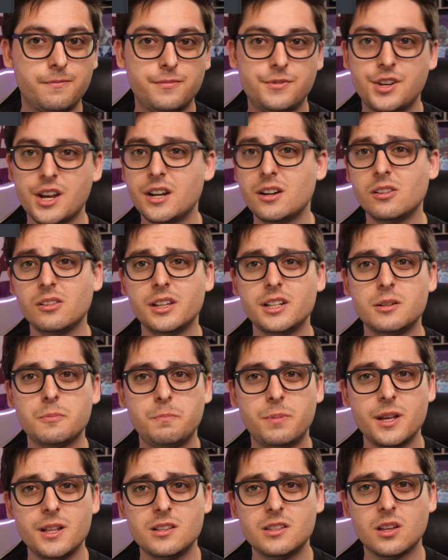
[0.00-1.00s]
generally
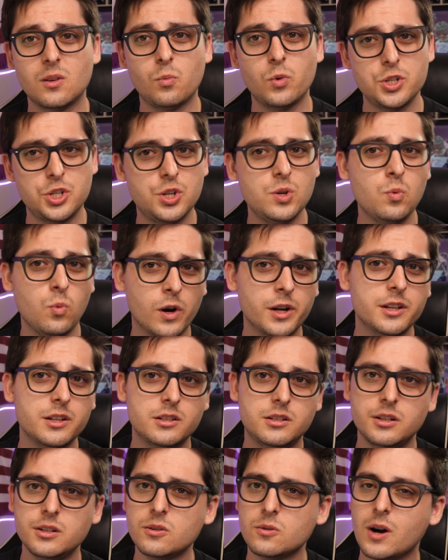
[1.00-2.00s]
depends on what you want to
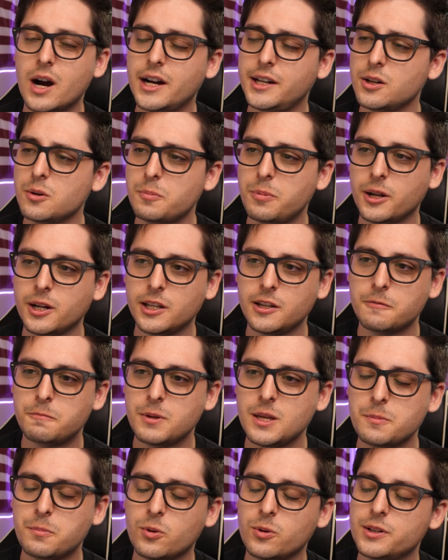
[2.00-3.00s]
do. I know plenty
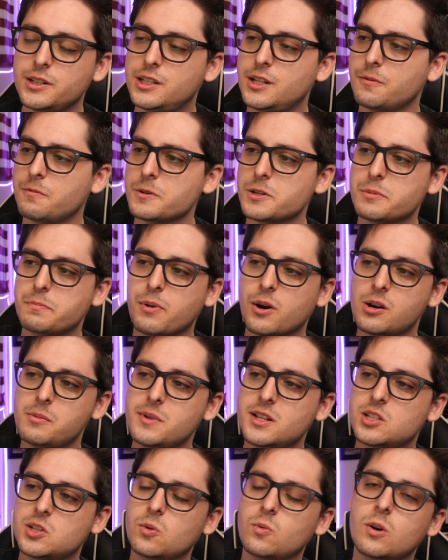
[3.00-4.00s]
of people in different
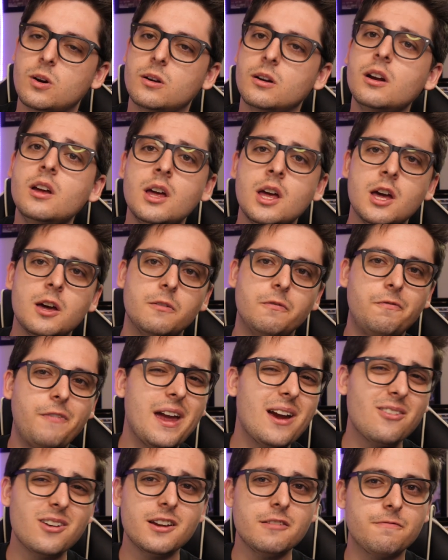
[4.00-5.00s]
departments who are
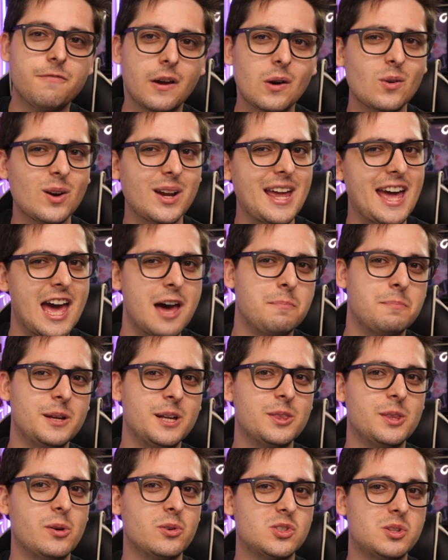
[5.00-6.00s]
very
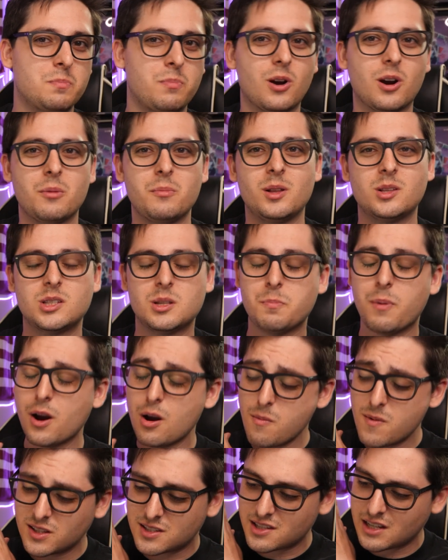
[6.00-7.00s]
happy in those departments
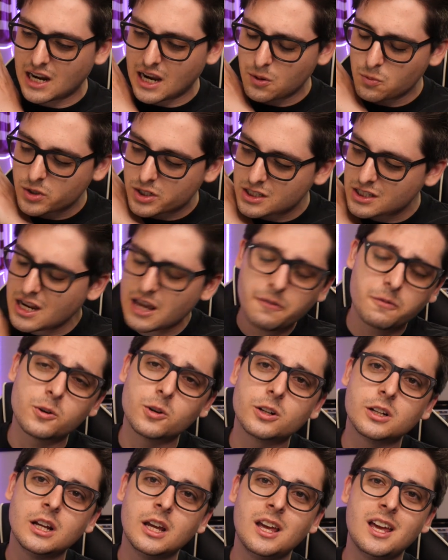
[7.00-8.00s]
that I would
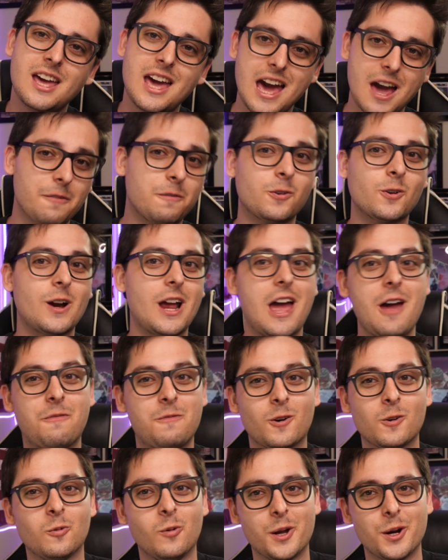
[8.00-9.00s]
never
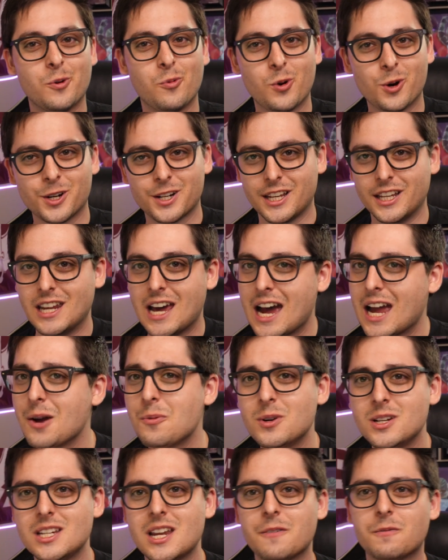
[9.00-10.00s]
ever want to work in. I
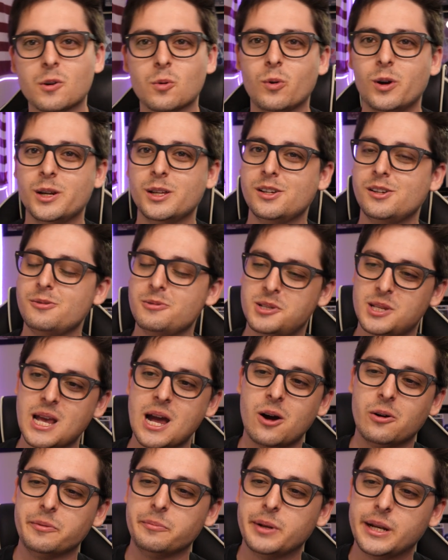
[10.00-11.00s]
would never want to do
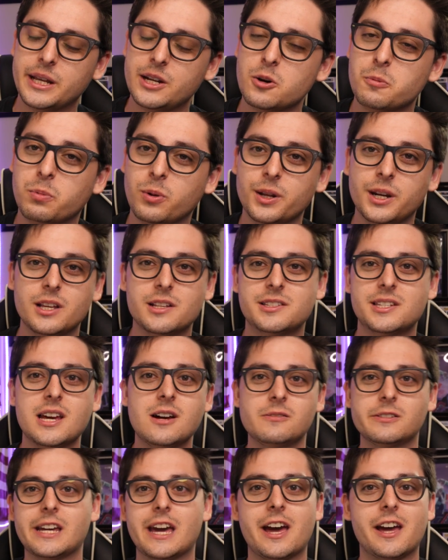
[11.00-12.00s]
sound, but I know plenty of
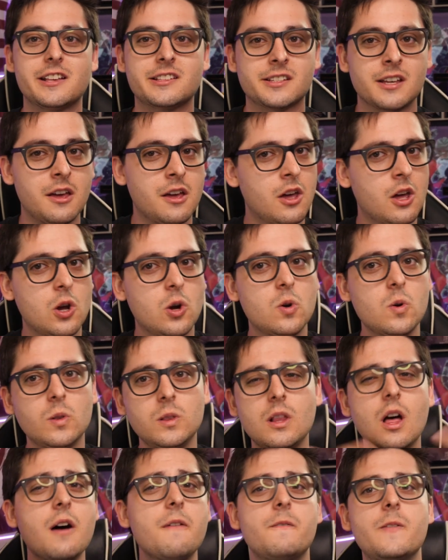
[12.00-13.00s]
sound guys who
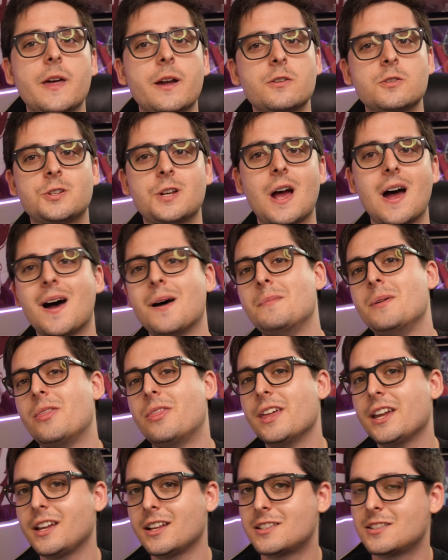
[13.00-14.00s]
love their job
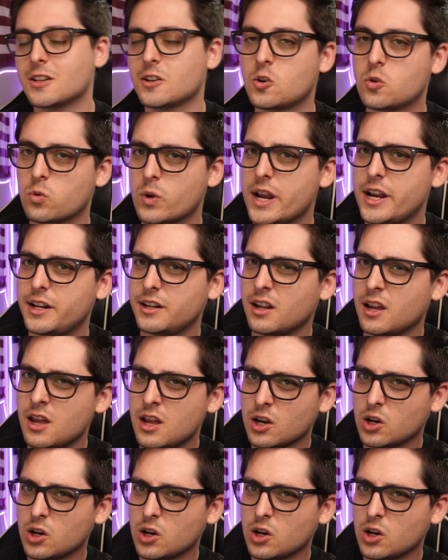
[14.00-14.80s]
and think it's a great